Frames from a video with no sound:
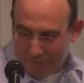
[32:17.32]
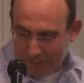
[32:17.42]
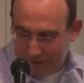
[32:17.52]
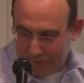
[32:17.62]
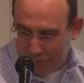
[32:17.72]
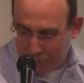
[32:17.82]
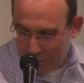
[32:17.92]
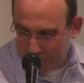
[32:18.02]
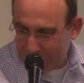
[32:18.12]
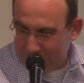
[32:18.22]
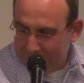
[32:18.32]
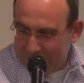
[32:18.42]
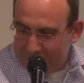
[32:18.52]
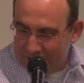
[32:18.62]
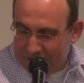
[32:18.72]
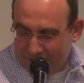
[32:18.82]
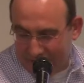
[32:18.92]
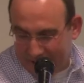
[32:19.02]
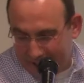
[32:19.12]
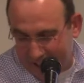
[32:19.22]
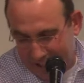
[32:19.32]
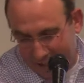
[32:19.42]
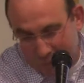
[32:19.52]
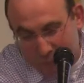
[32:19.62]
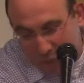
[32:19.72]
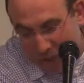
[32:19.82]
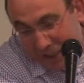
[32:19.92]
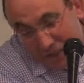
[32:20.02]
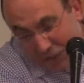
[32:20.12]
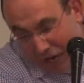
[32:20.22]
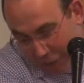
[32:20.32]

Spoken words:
being formed. And I